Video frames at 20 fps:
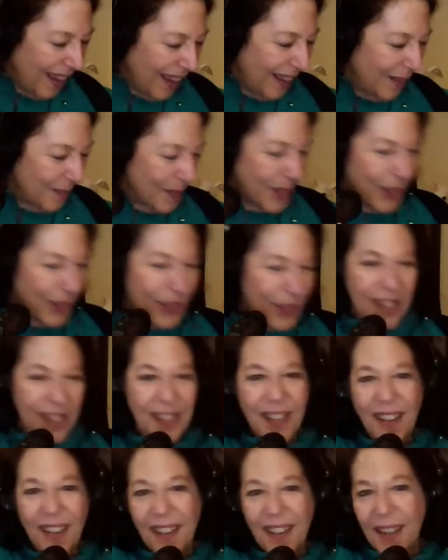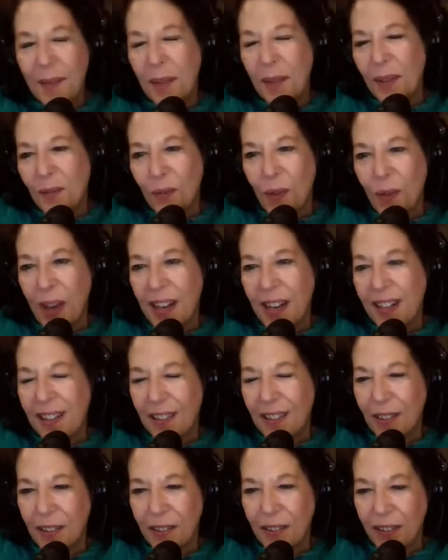So it's a song I've been wanting to
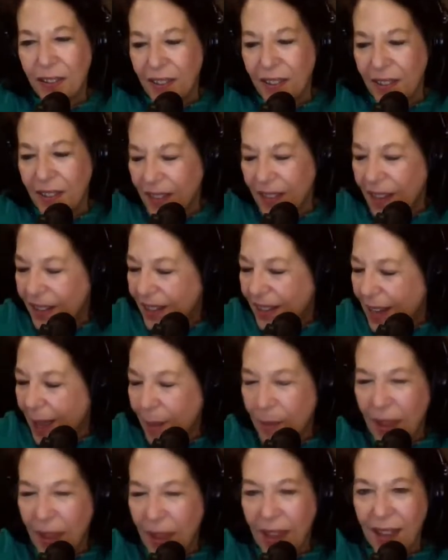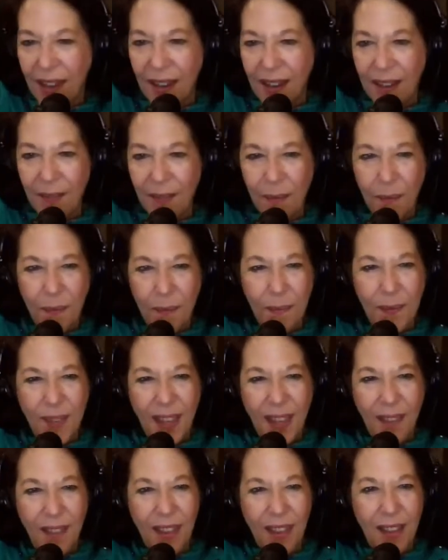learn for a long time, and
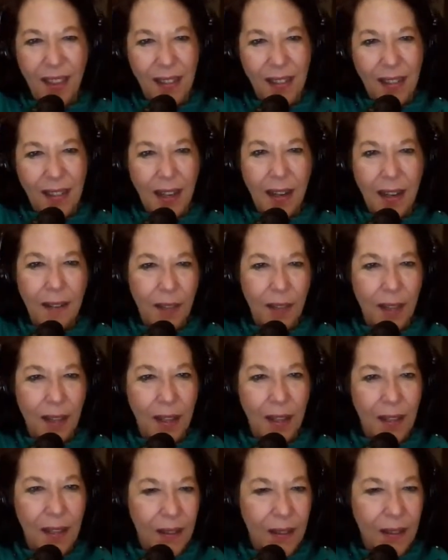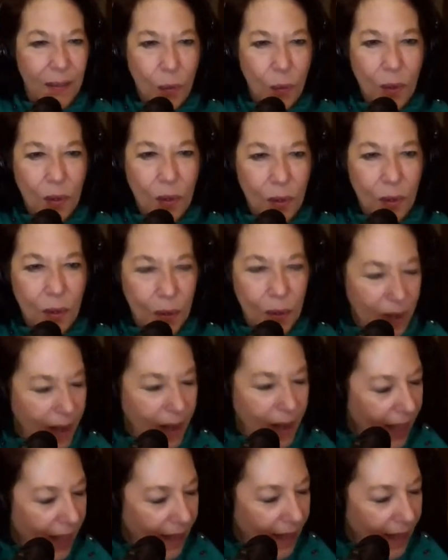given the state of the world today, I